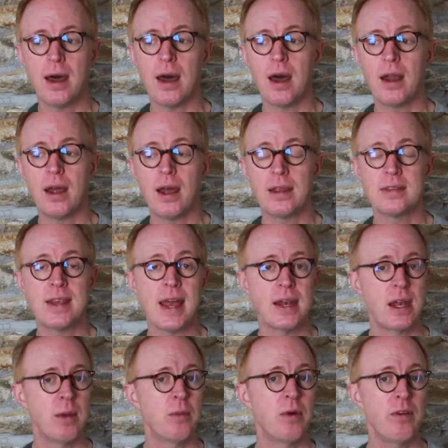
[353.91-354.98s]
a set
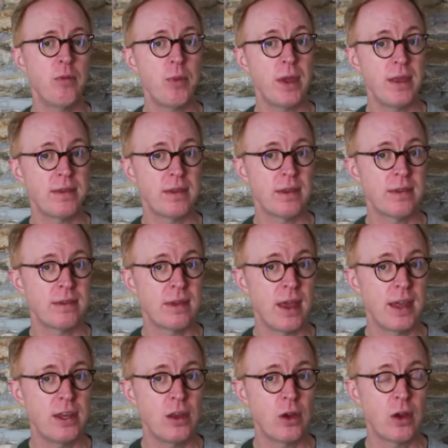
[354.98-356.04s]
number of pieces,
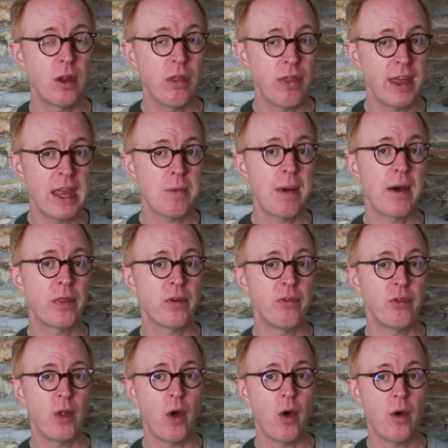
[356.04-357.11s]
and you're going to think about the
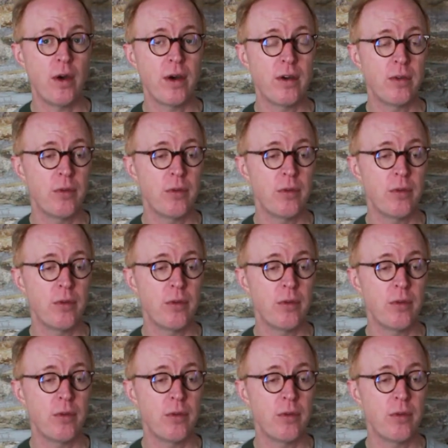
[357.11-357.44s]
flow